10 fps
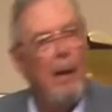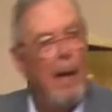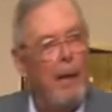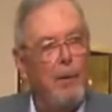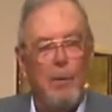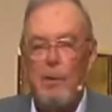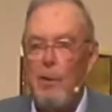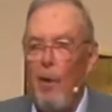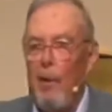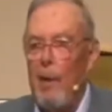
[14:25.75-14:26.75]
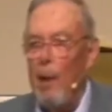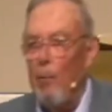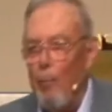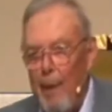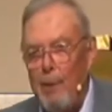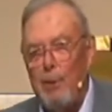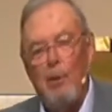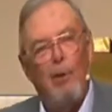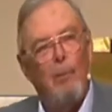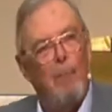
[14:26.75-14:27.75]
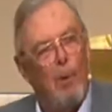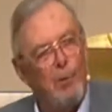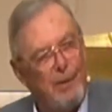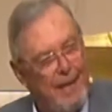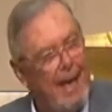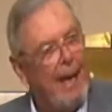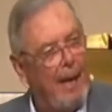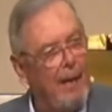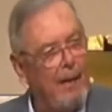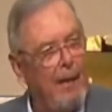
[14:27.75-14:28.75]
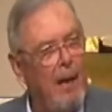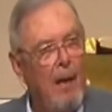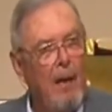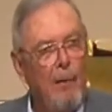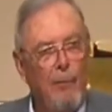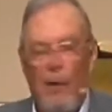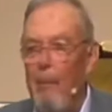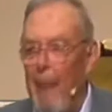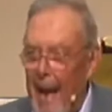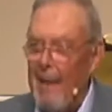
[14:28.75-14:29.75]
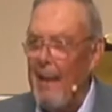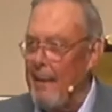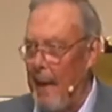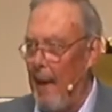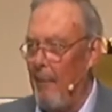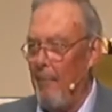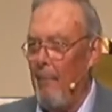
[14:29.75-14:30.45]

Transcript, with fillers: and you saw the original mosaic from Helena,